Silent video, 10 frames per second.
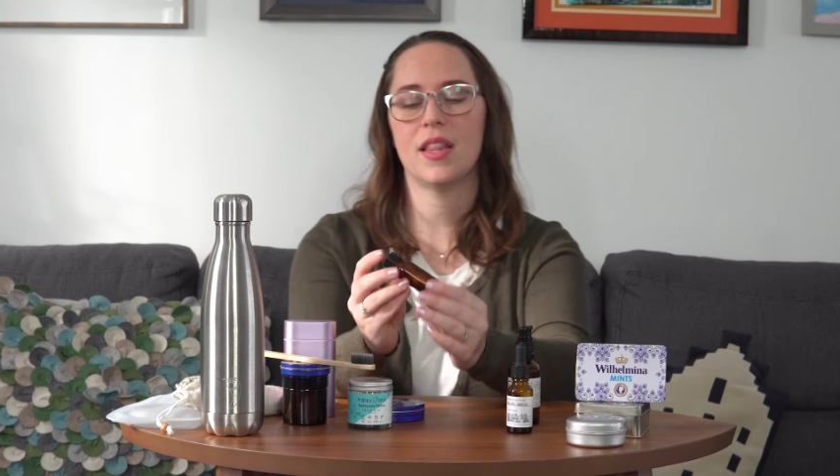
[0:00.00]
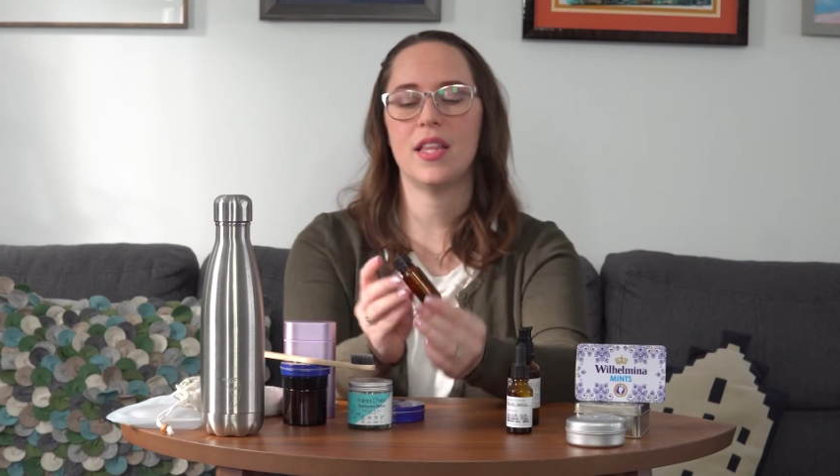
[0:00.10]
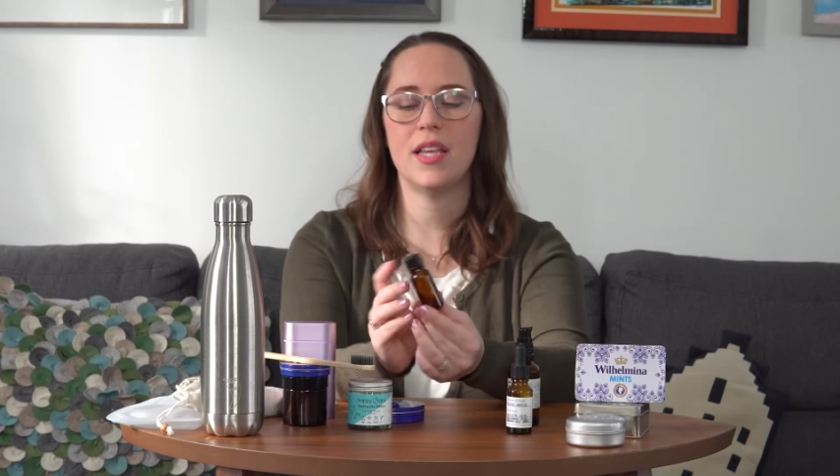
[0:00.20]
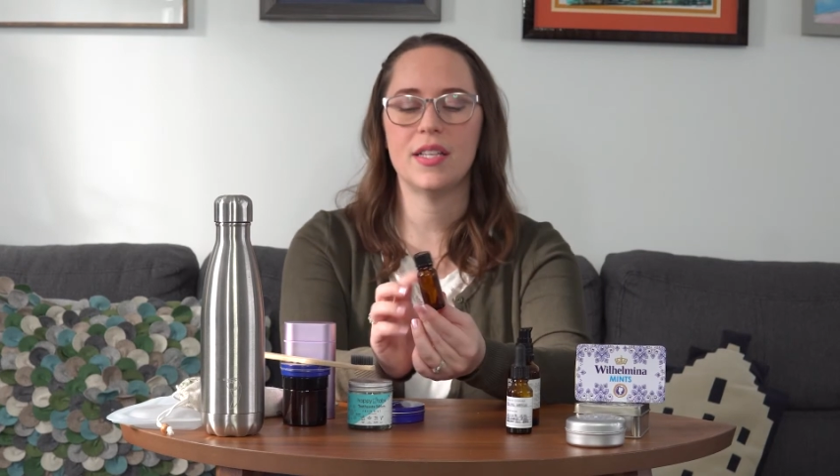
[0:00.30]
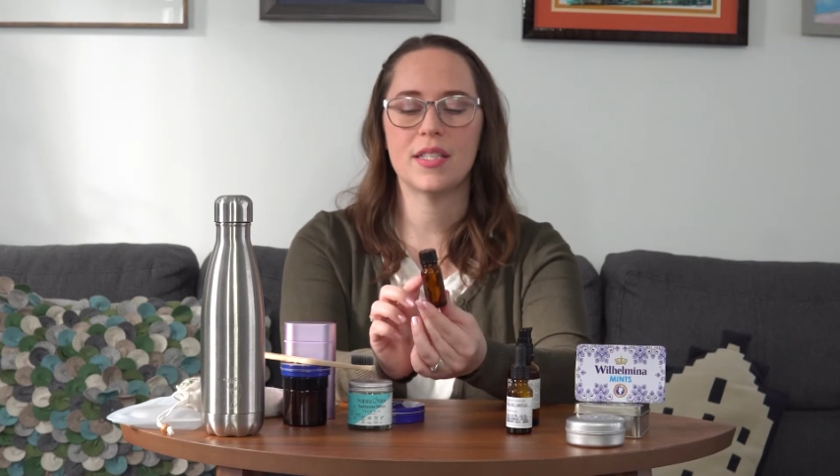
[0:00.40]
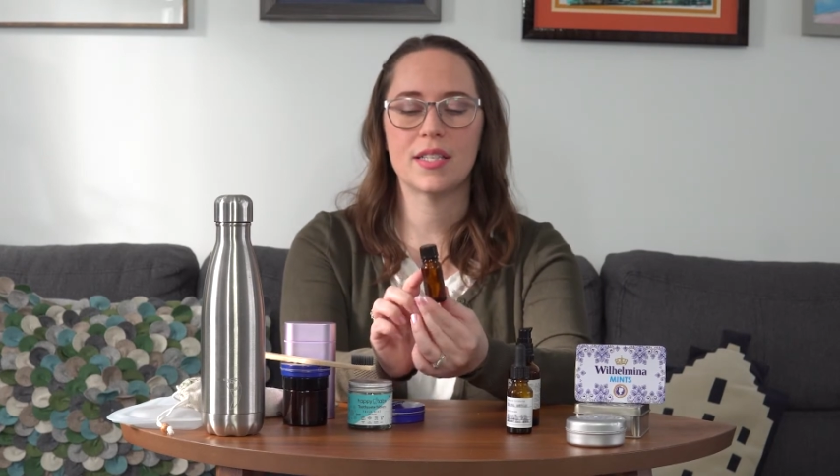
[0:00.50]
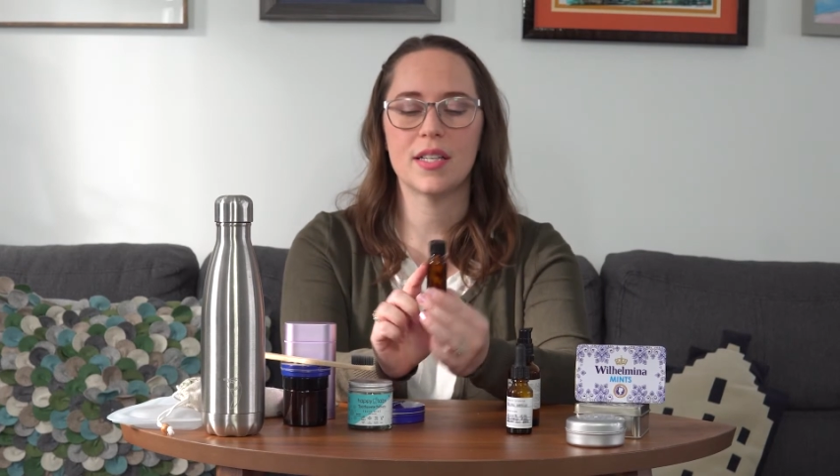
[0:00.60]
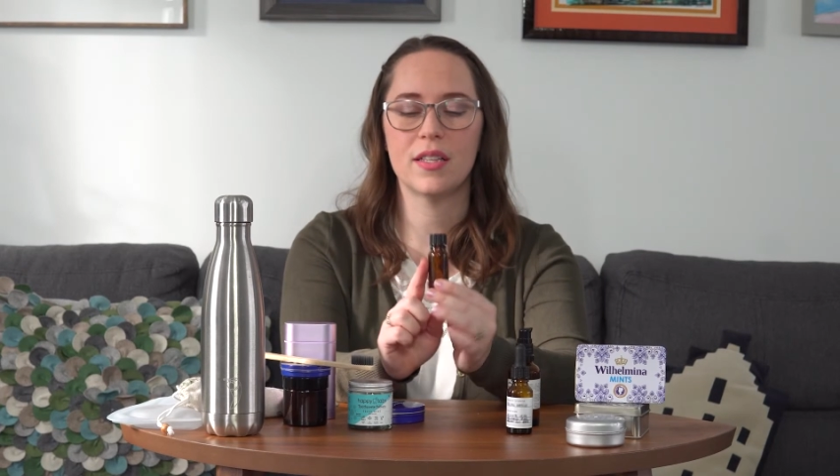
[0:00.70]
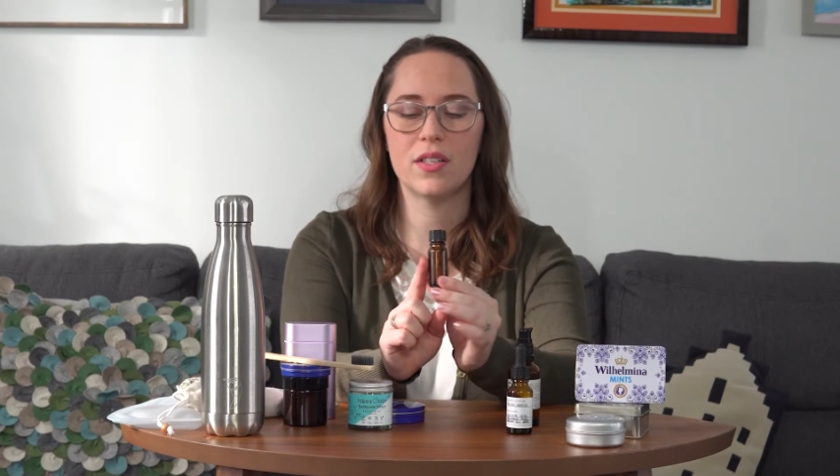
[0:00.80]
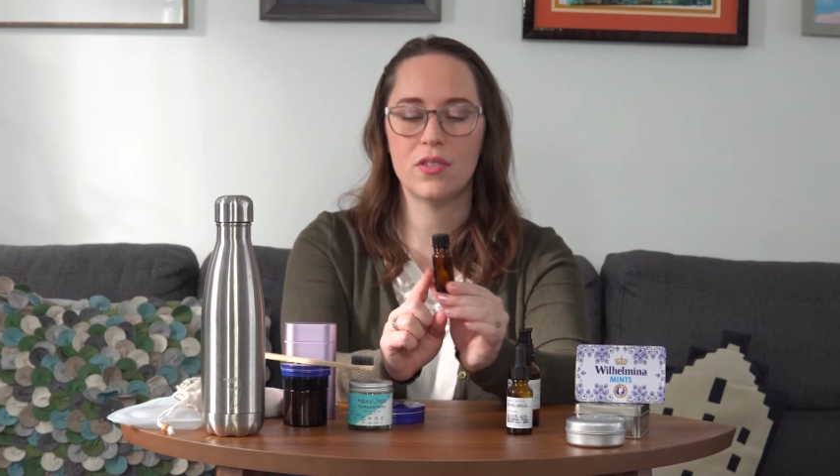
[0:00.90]
these
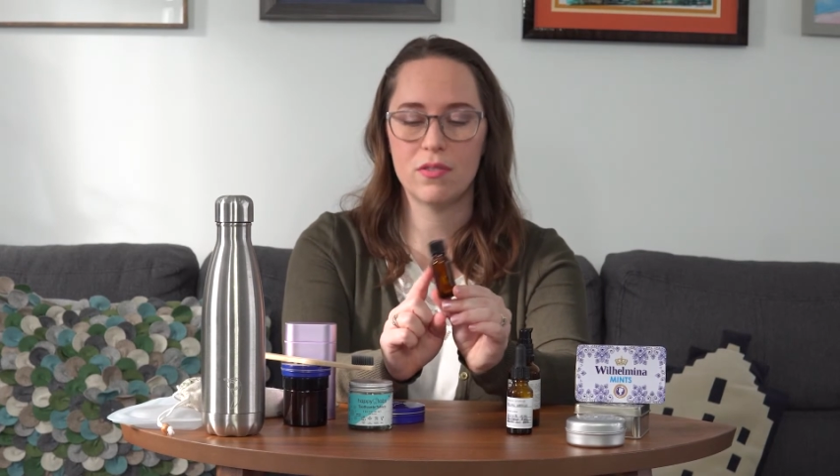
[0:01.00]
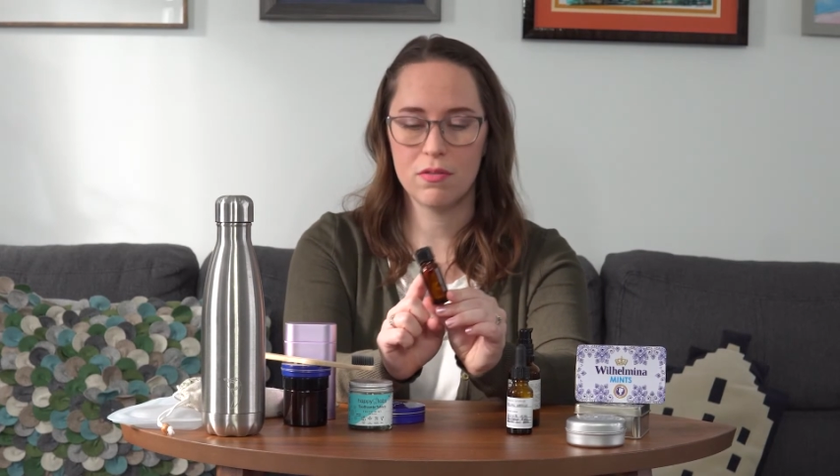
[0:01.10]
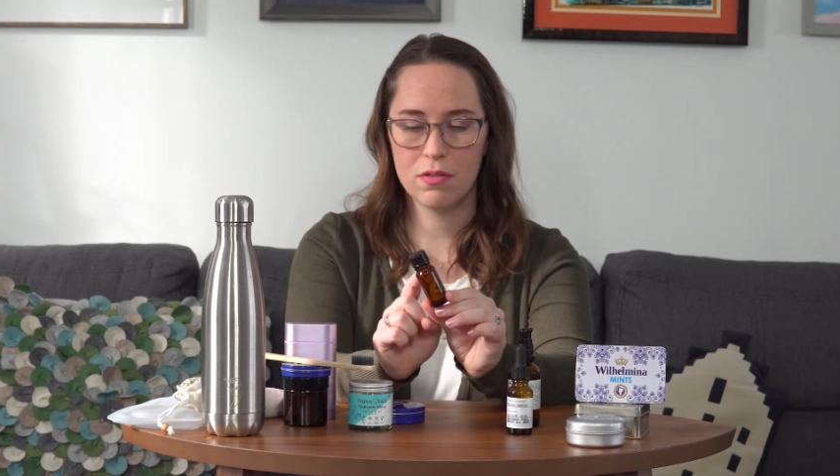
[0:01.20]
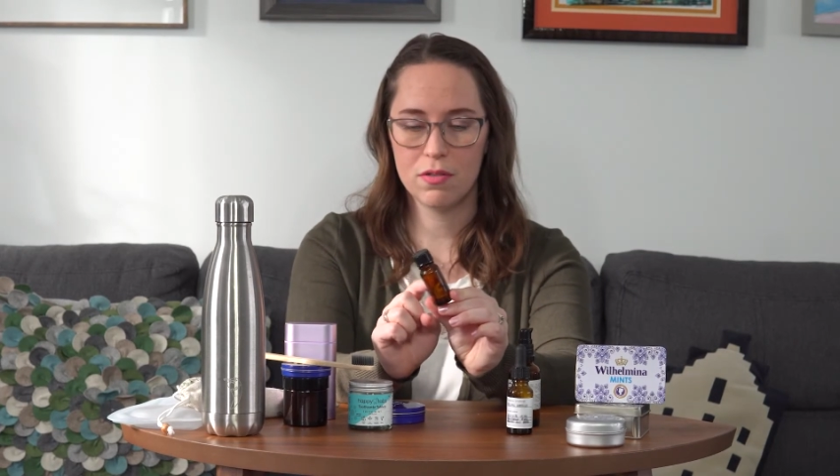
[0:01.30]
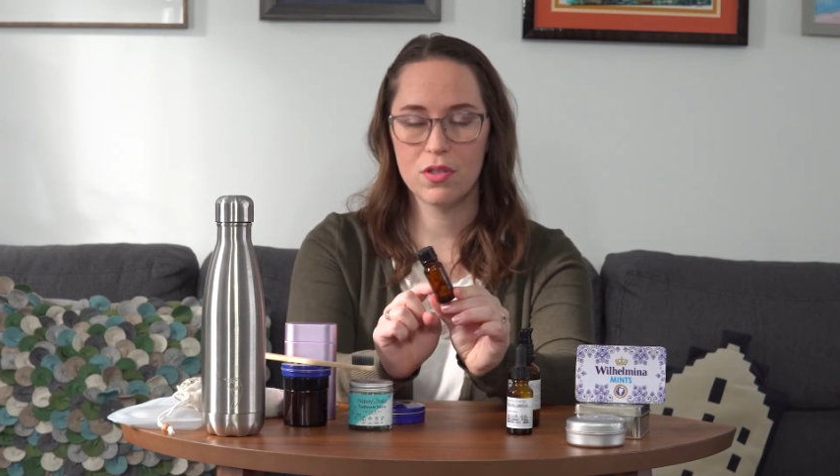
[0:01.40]
little,